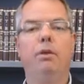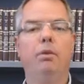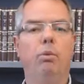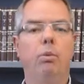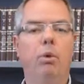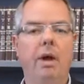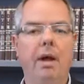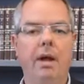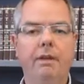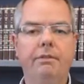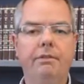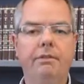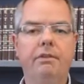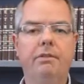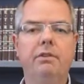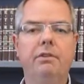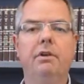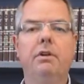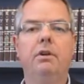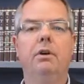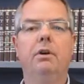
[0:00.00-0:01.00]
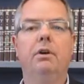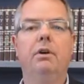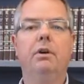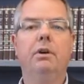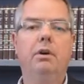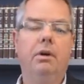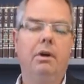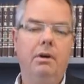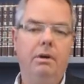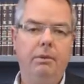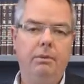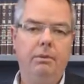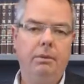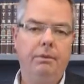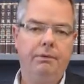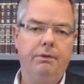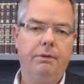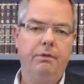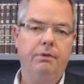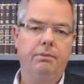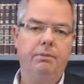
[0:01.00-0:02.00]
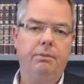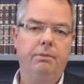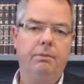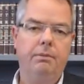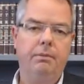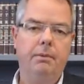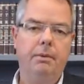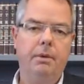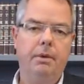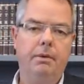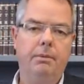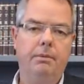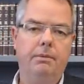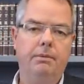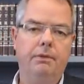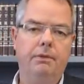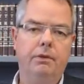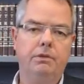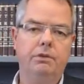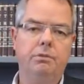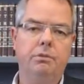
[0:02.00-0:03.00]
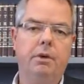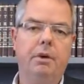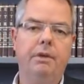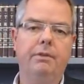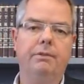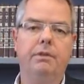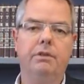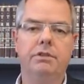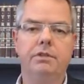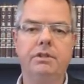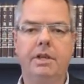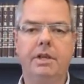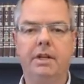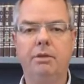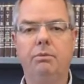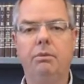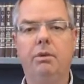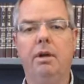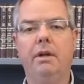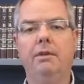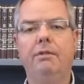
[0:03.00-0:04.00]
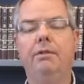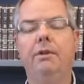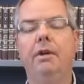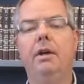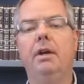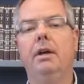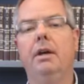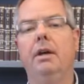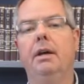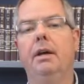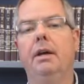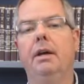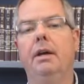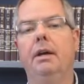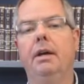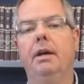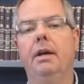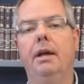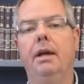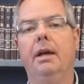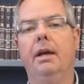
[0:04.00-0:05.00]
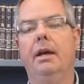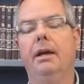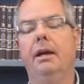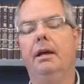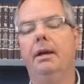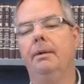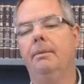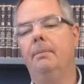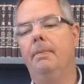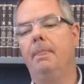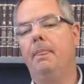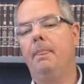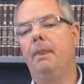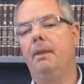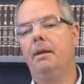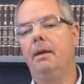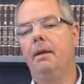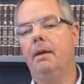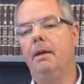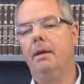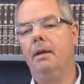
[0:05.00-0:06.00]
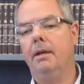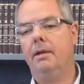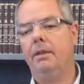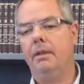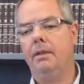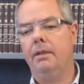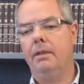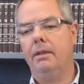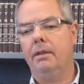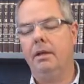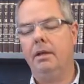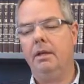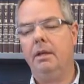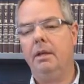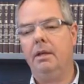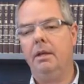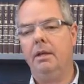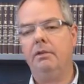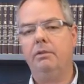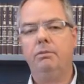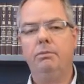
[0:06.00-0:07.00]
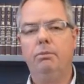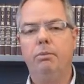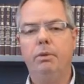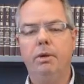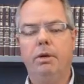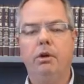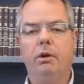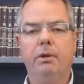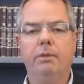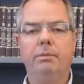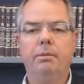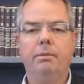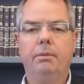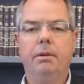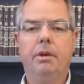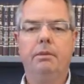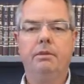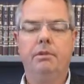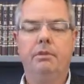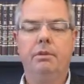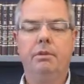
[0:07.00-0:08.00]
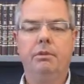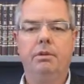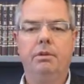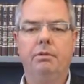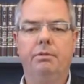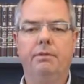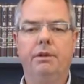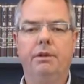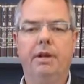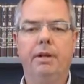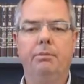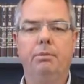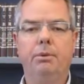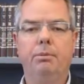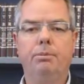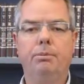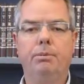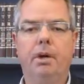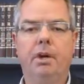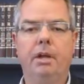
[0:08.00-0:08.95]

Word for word: the wives, if there's a first wife or a second wife, uh, uh, The, we call them, obviously we'll define it more